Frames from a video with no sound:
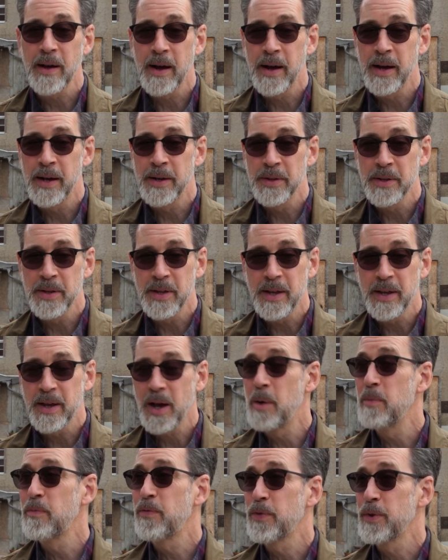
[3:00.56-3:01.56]
on the
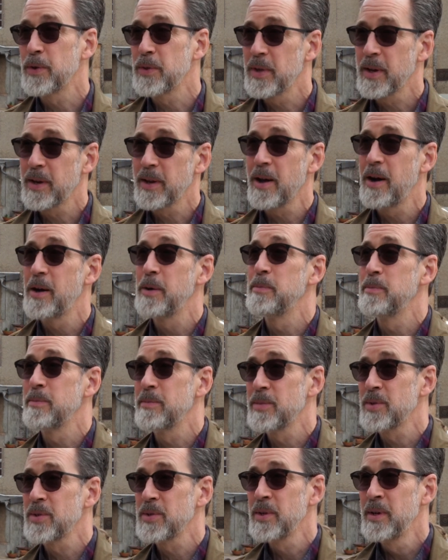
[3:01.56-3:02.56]
comfort that
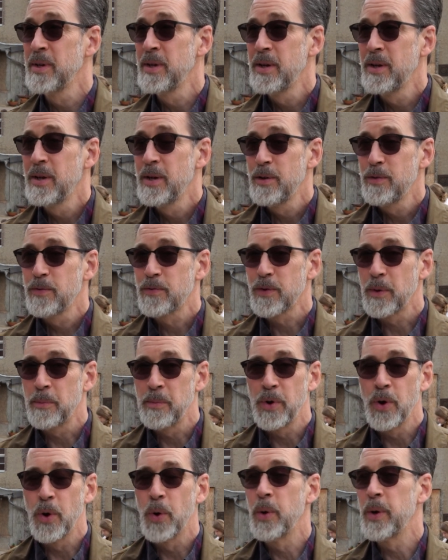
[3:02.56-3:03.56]
comes
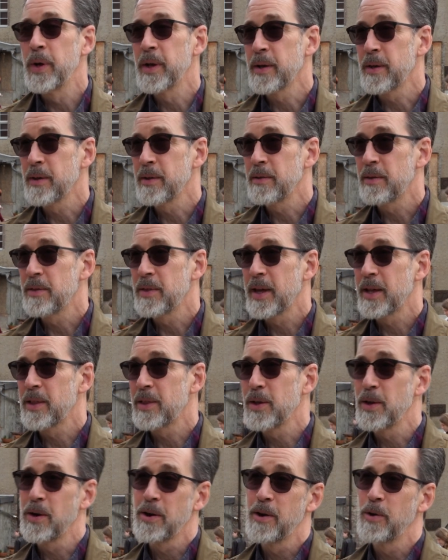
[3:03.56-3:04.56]
from knowing that
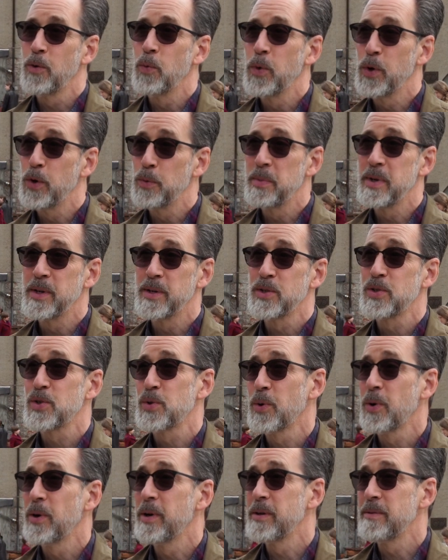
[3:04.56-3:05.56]
the art will be
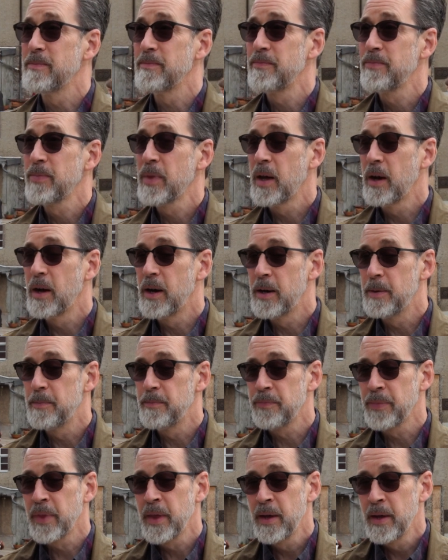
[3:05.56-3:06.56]
destroyed.
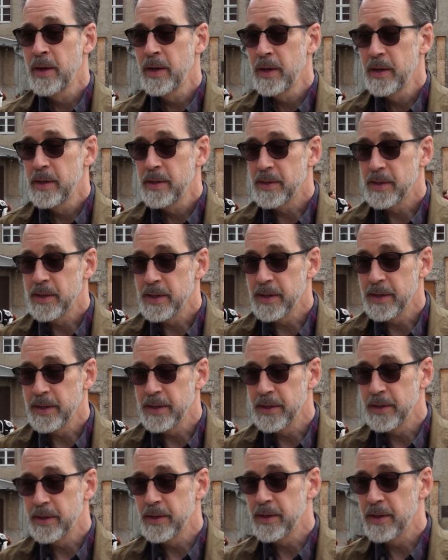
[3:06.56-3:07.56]

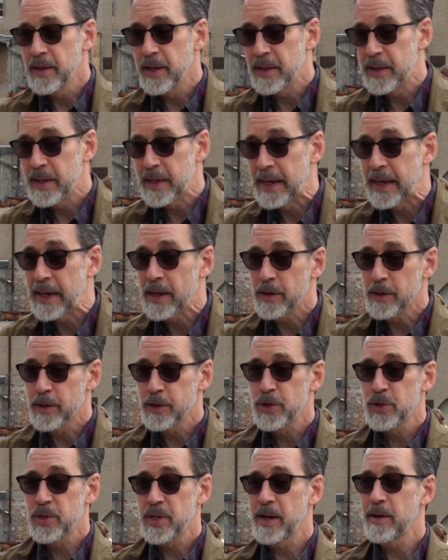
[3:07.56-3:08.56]
The
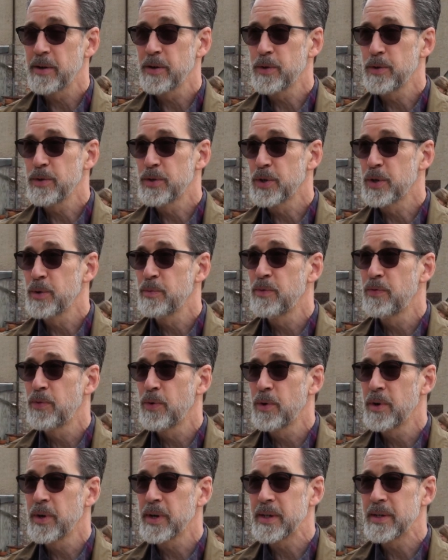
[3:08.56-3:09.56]
English technical term
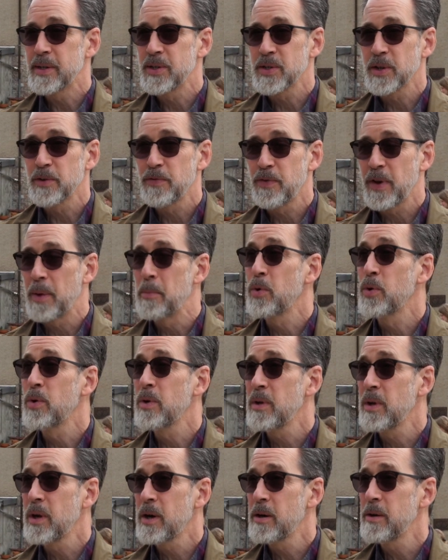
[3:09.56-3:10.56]
for it is
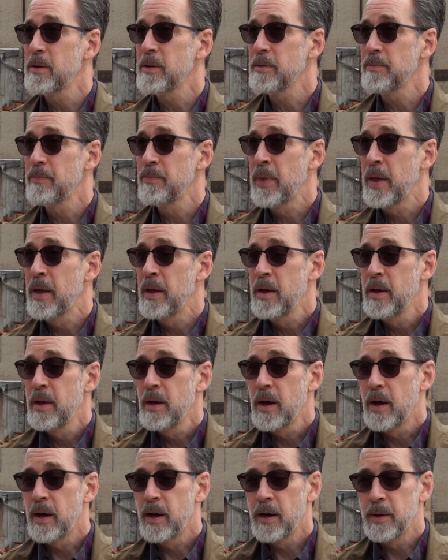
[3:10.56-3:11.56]
ephemeral art.
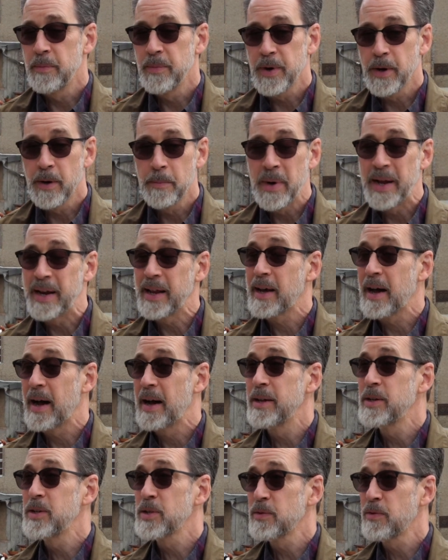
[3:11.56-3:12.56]
There are many
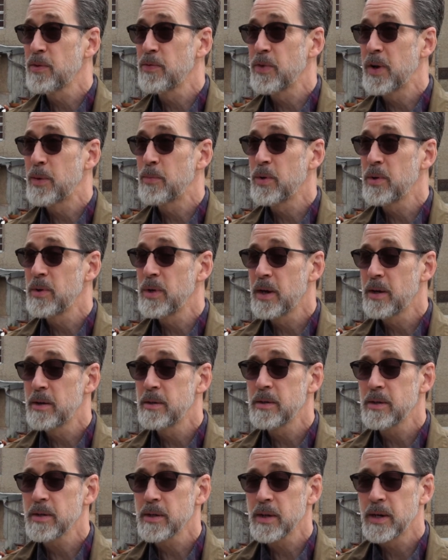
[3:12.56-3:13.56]
kinds of ephemeral
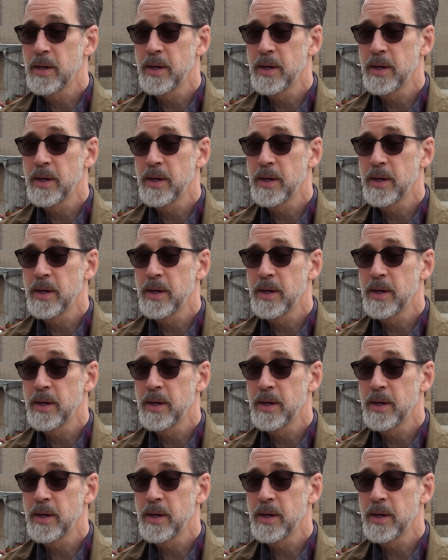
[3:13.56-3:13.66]
art.